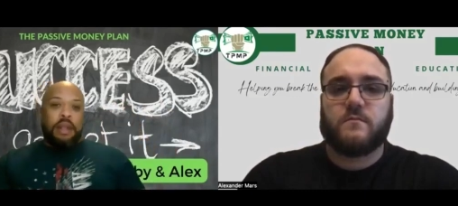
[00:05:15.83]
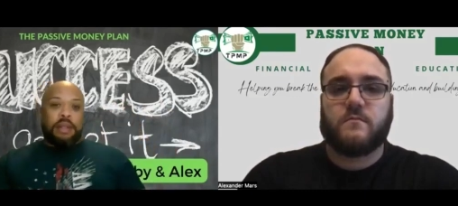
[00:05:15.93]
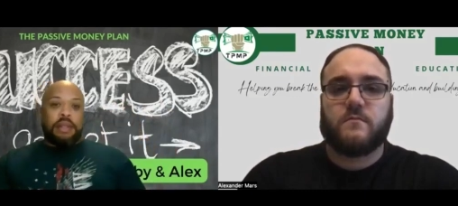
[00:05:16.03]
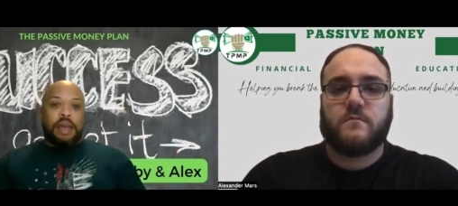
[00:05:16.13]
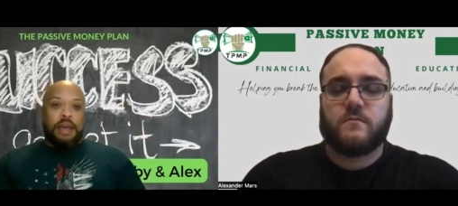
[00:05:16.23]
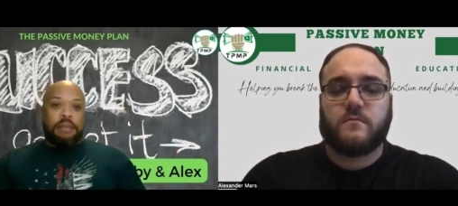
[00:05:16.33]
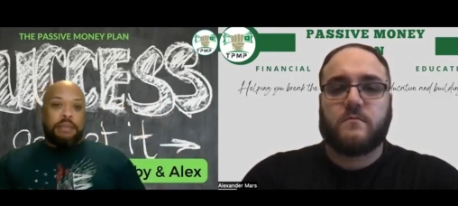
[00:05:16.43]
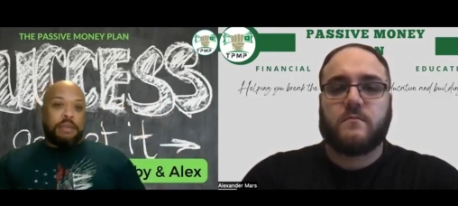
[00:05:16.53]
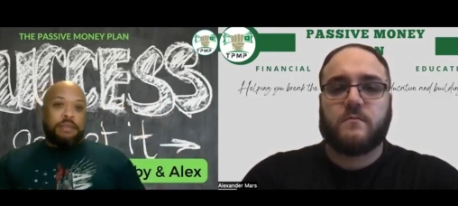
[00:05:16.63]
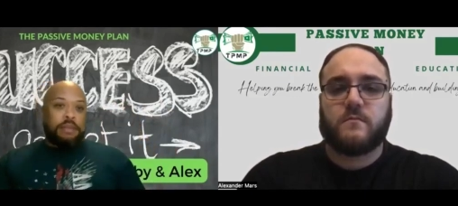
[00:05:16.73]
Speaker 1: at the
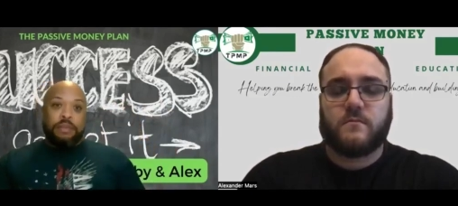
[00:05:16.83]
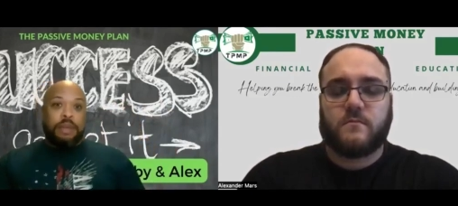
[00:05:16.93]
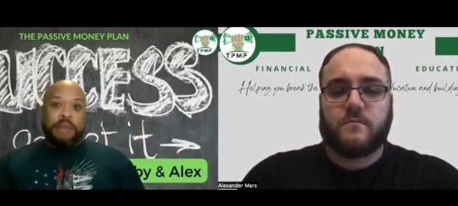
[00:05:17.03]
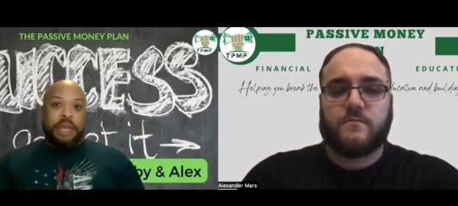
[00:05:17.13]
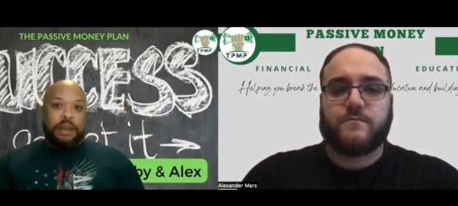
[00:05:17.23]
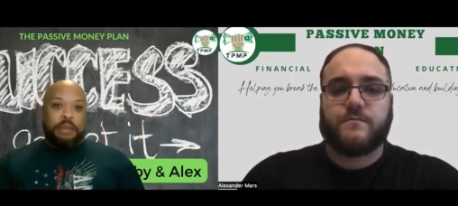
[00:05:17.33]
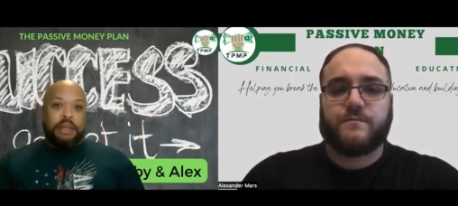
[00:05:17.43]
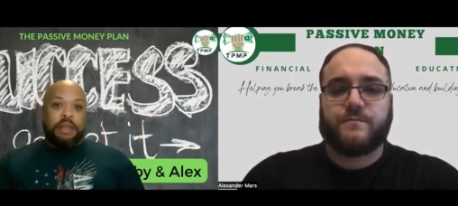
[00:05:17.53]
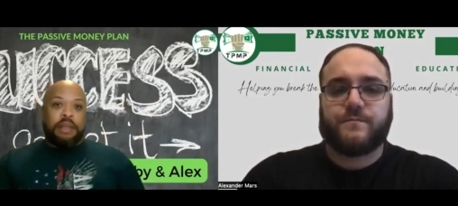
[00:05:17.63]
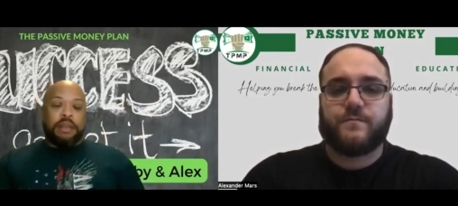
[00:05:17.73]
time, so wasn't making
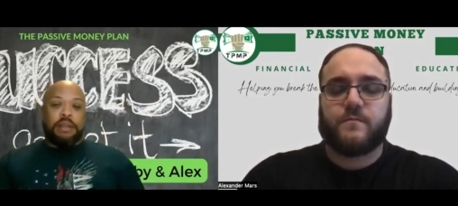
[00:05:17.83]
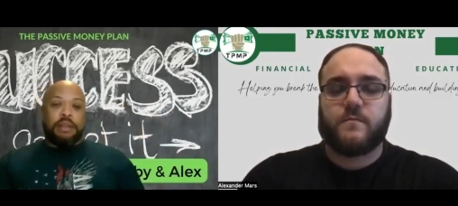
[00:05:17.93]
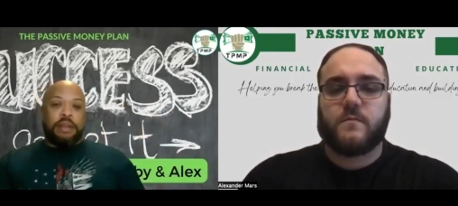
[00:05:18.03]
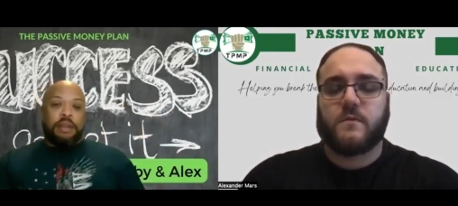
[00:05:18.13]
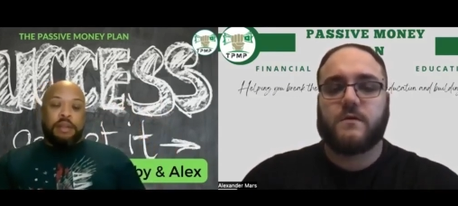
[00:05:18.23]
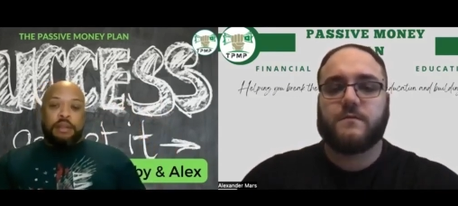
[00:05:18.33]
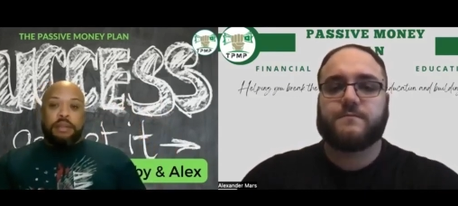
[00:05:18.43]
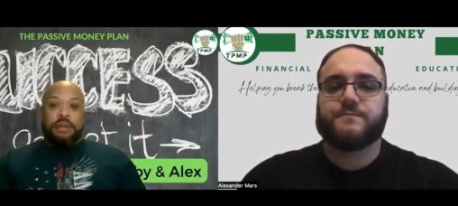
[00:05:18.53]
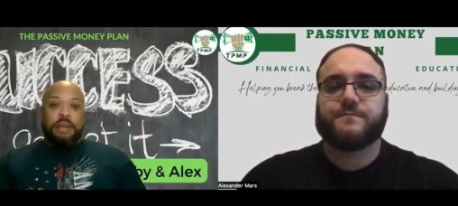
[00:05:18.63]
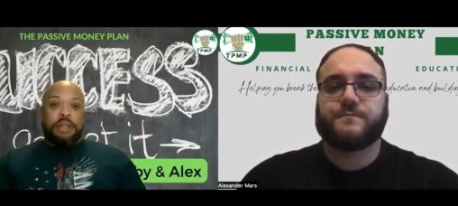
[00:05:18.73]
no money either.
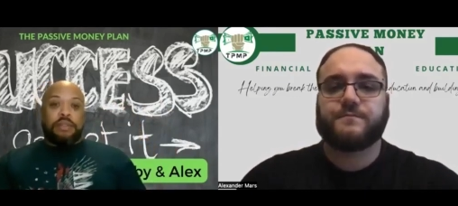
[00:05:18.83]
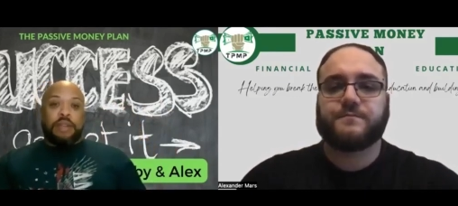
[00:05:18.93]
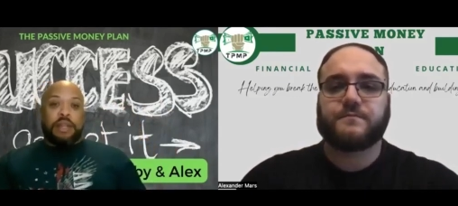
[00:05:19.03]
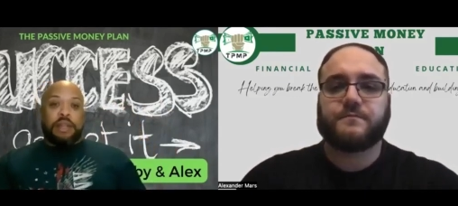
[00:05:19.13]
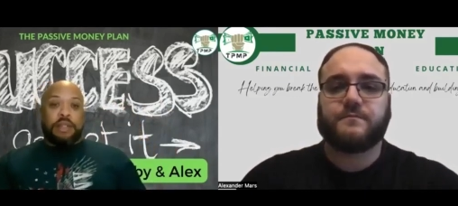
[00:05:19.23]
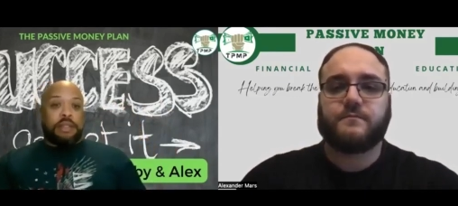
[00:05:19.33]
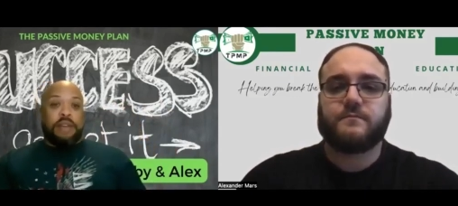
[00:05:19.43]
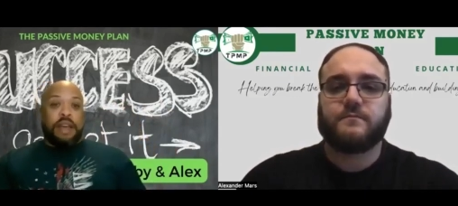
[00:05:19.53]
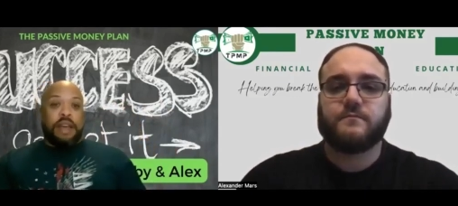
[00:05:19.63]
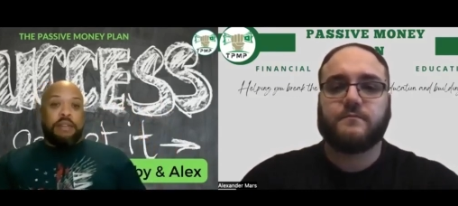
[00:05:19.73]
So we were struggling to
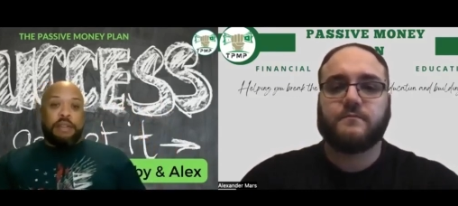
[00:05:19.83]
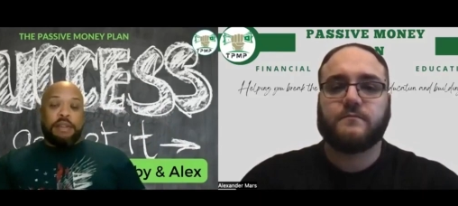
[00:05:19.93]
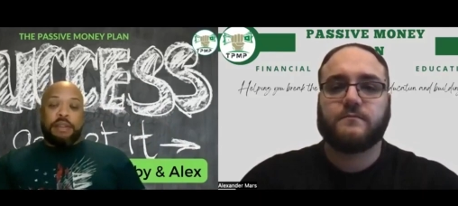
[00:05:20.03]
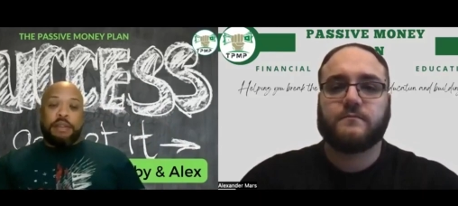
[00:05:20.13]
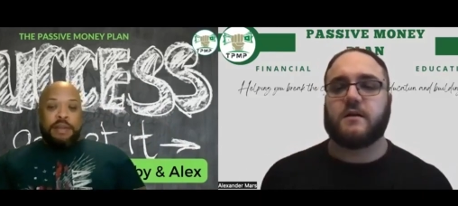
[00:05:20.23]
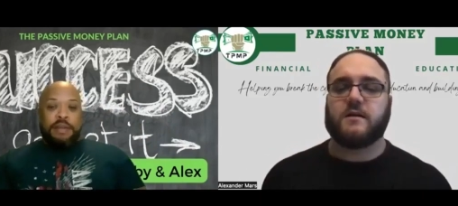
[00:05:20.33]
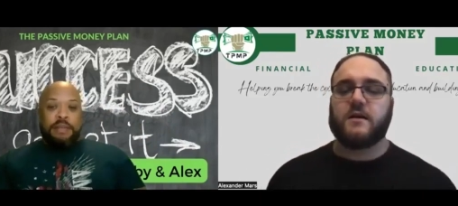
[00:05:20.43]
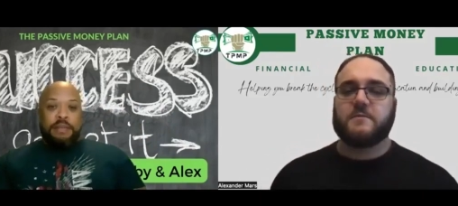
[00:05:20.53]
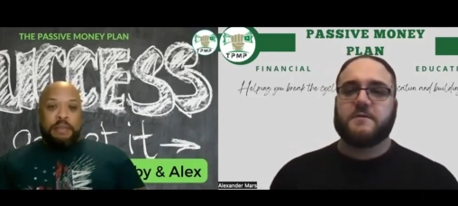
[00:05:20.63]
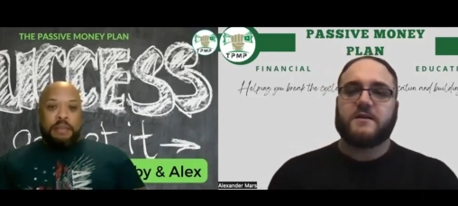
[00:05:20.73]
survive.
Speaker 2: Uh,
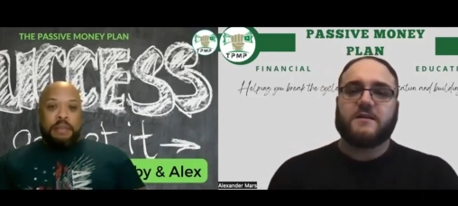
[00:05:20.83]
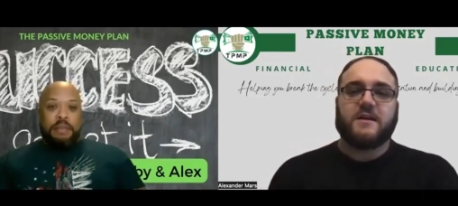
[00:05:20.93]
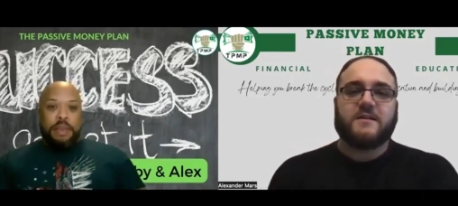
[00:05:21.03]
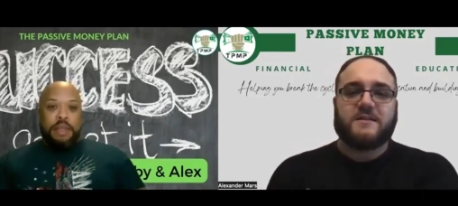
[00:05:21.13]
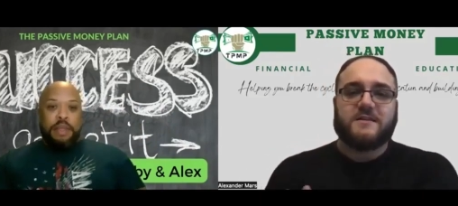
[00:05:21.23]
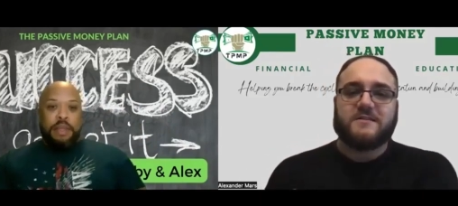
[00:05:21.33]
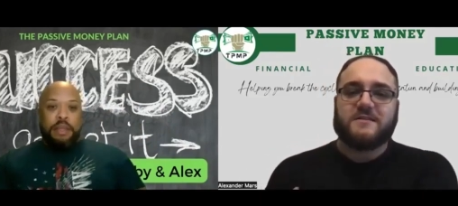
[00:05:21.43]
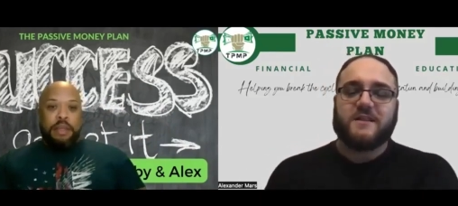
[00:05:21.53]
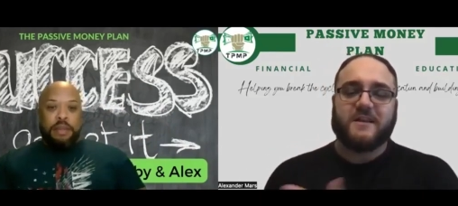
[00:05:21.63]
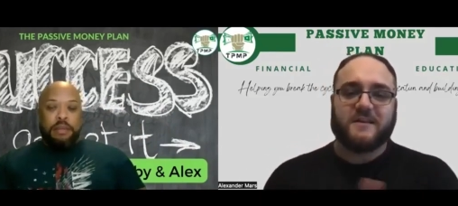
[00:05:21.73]
I mean, a lot of things
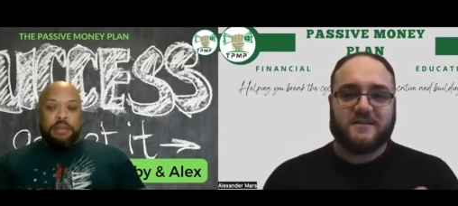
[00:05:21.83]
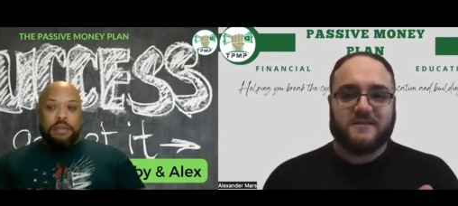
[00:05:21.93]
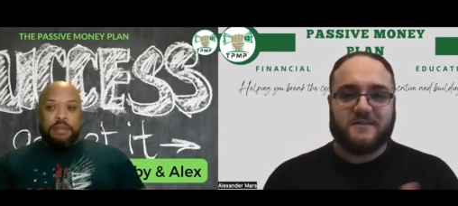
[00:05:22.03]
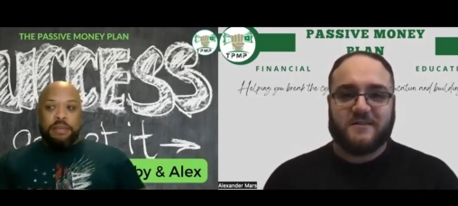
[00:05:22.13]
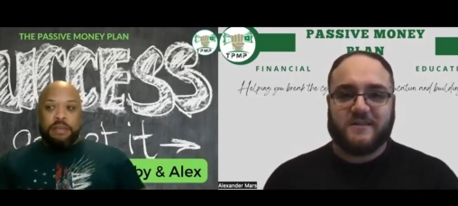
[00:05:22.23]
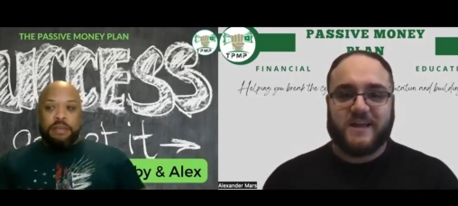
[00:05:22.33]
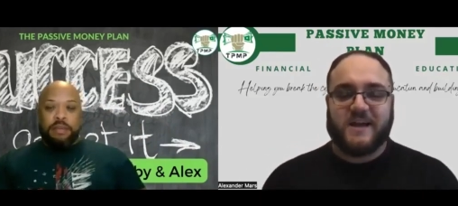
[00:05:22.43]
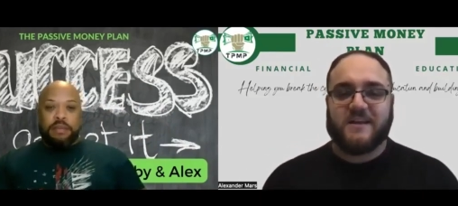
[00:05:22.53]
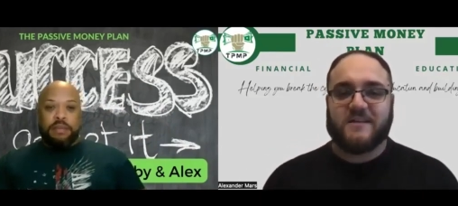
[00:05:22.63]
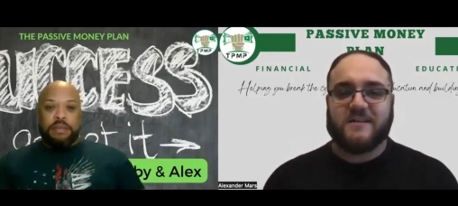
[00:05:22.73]
like
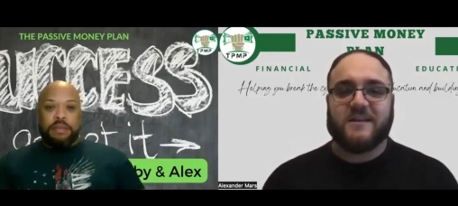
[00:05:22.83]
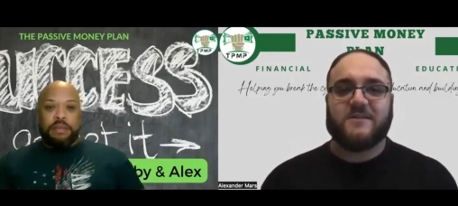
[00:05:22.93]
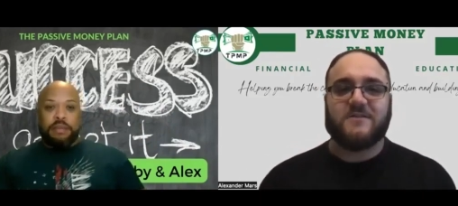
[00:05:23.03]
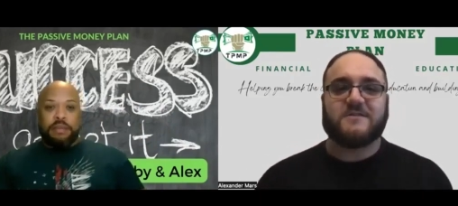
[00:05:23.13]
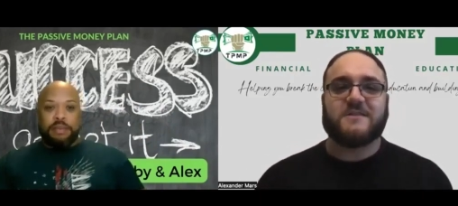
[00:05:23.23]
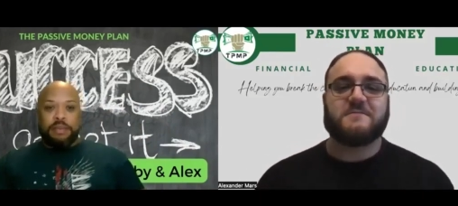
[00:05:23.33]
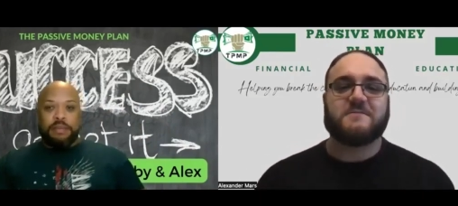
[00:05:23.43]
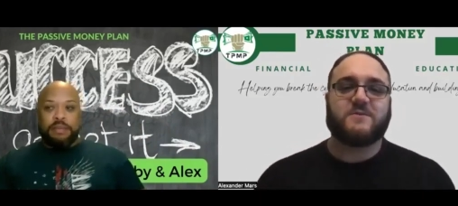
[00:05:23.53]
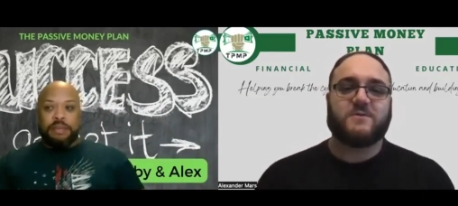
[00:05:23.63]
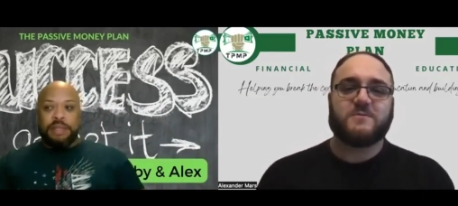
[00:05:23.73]
that. That all
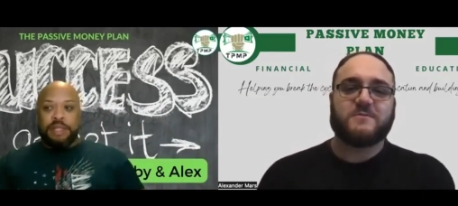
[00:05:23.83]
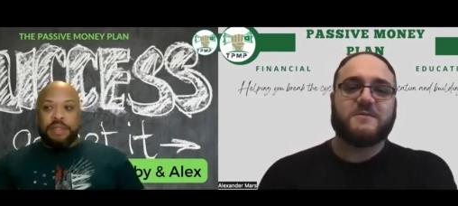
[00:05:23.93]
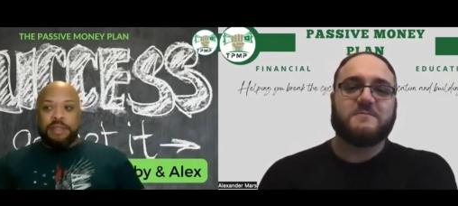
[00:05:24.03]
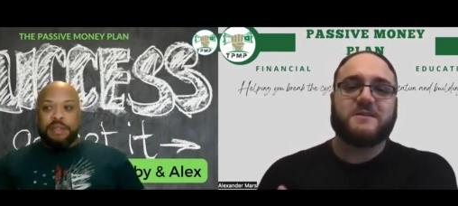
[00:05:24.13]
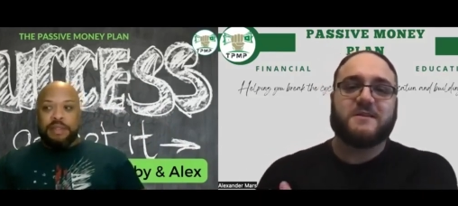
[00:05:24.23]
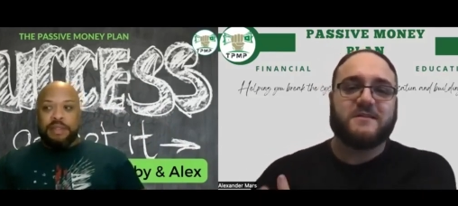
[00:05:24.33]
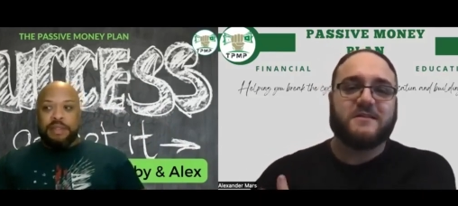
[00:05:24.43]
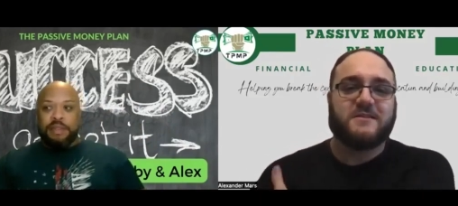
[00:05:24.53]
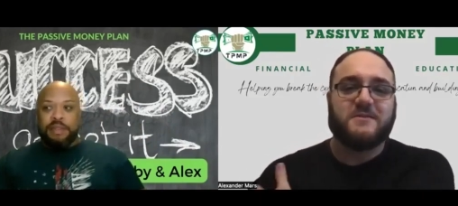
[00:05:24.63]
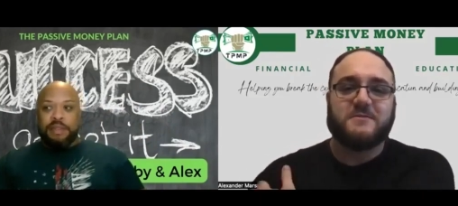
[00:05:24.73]
seems normal to me
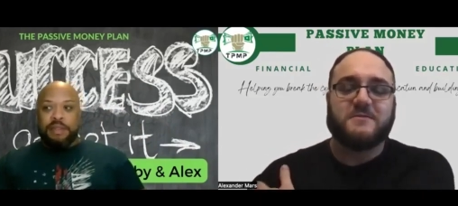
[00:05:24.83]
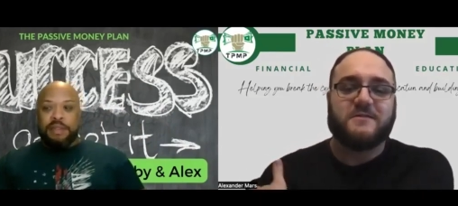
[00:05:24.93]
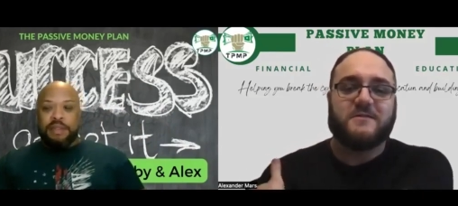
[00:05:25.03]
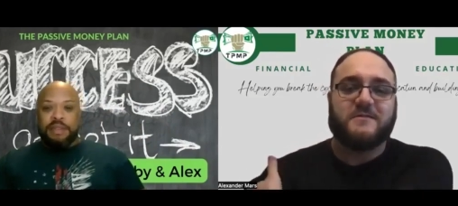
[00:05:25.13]
to do,